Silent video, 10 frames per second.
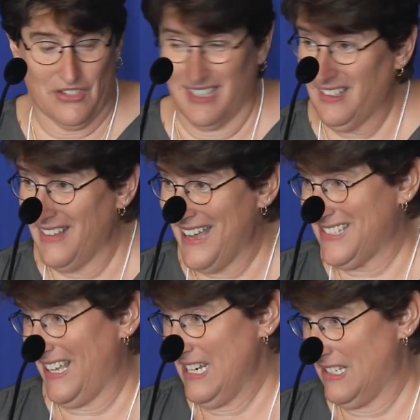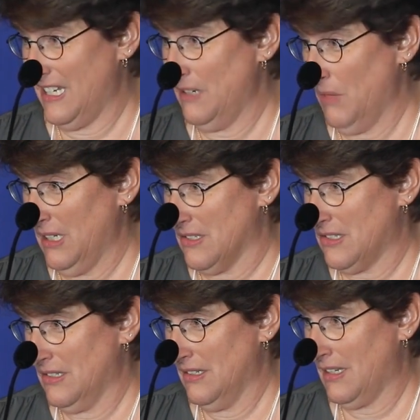in the last 18
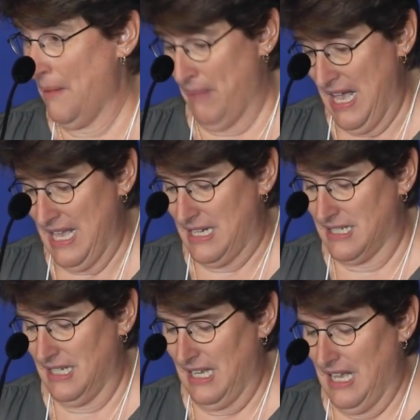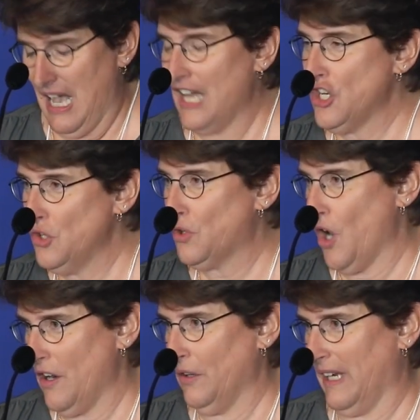months combined on new
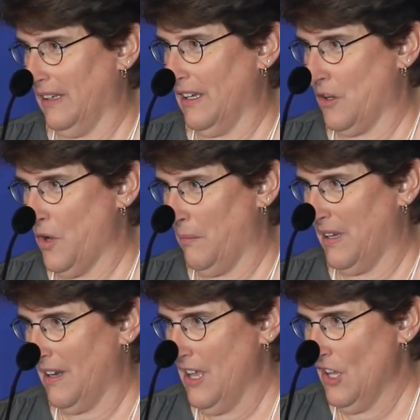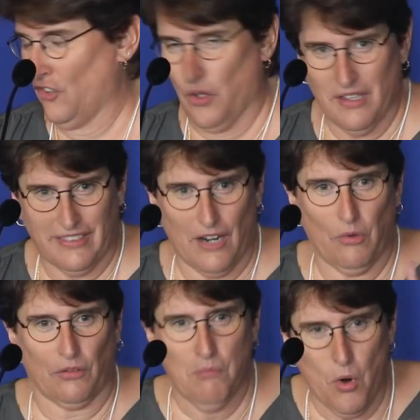cargo handling equipment so that there
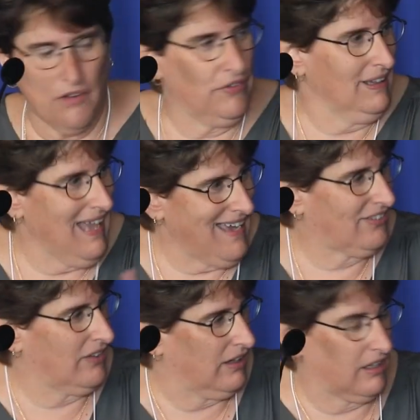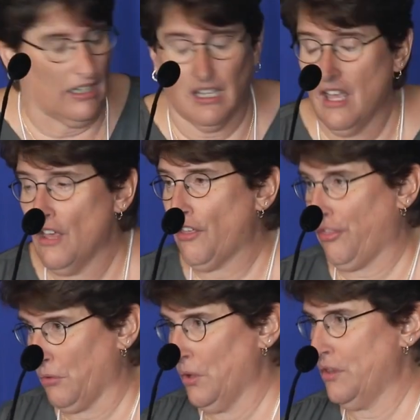was more velocity
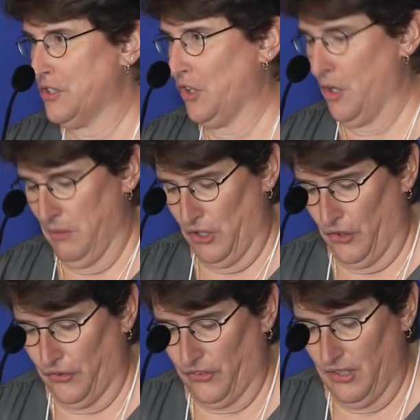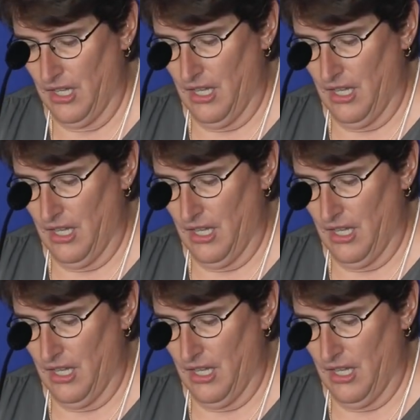through the terminals.